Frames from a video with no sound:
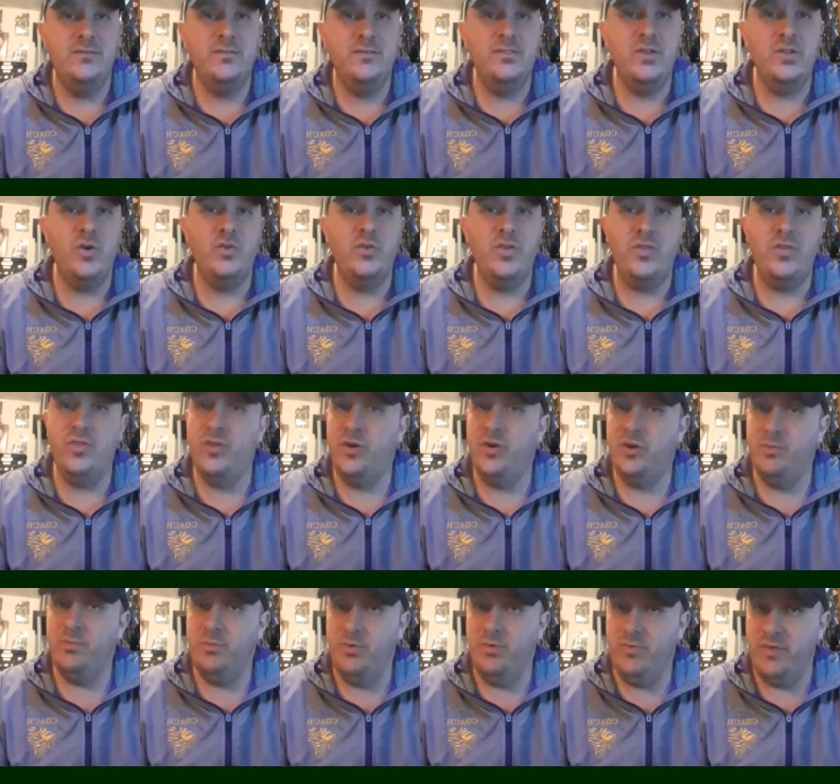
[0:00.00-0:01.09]
So the
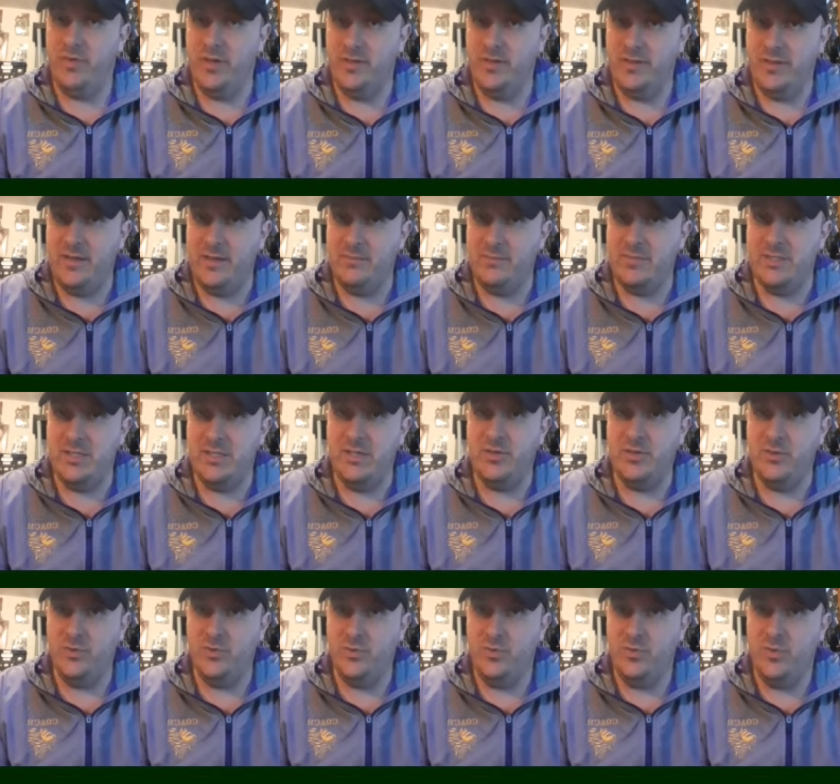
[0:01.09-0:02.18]
third movie in the
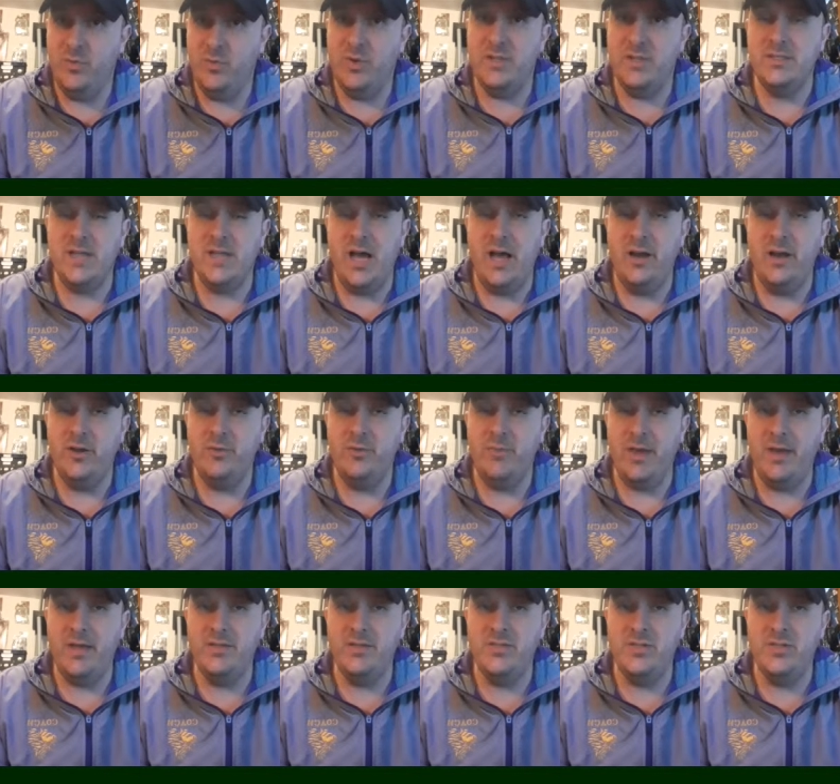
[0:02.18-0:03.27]
MCU was Iron
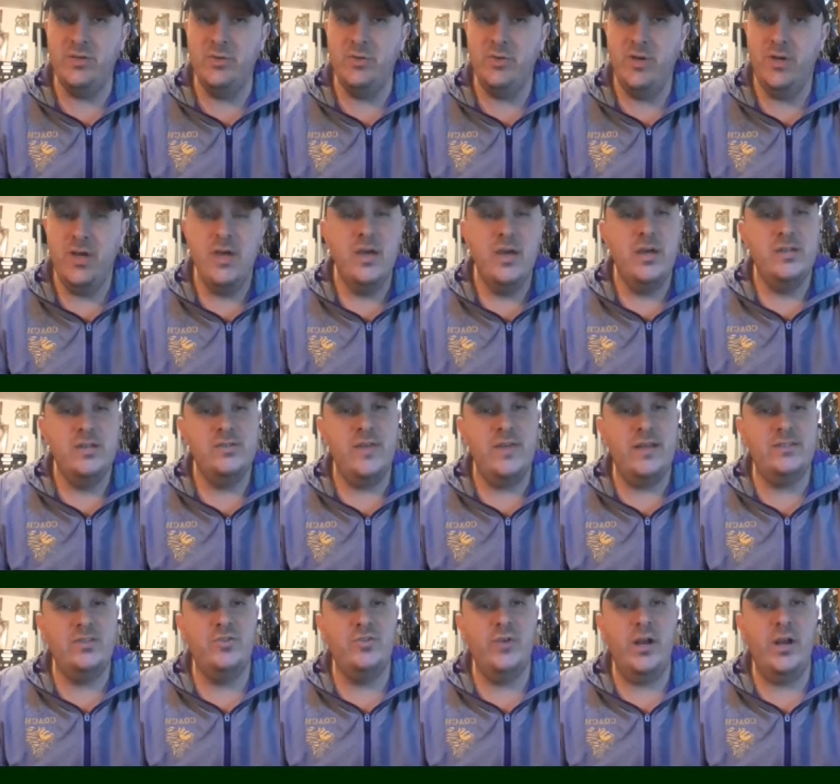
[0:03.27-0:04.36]
Man 2. So
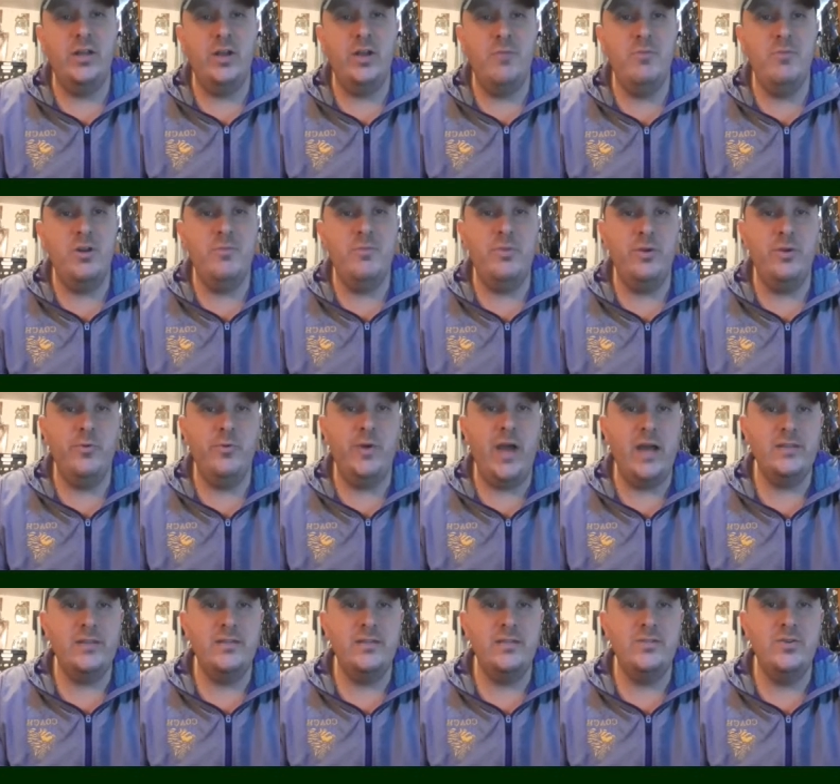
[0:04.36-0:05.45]
that's the trailer I'm going to be
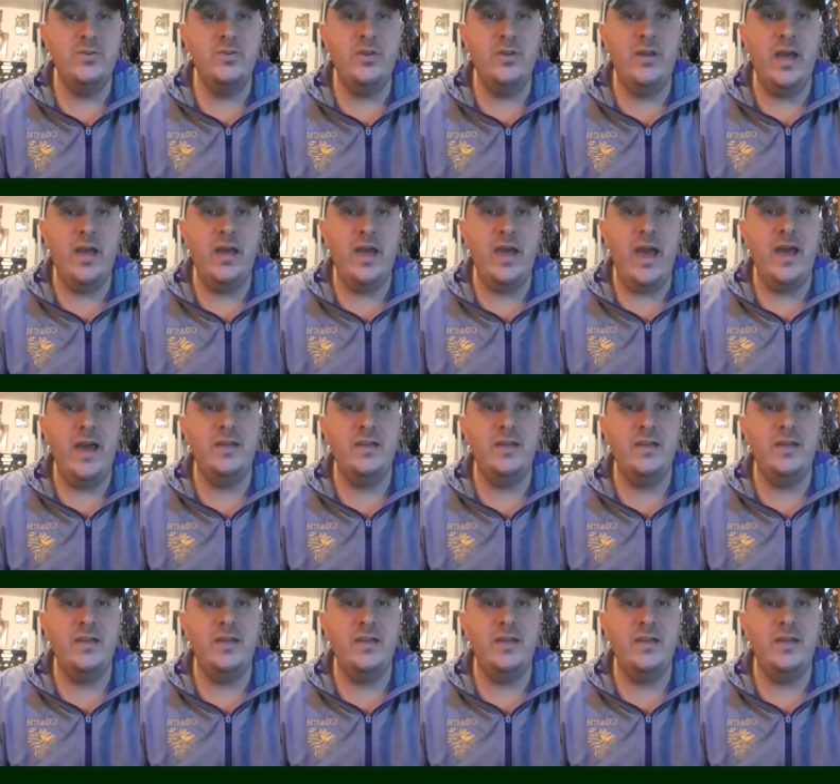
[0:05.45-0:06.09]
reacting to today.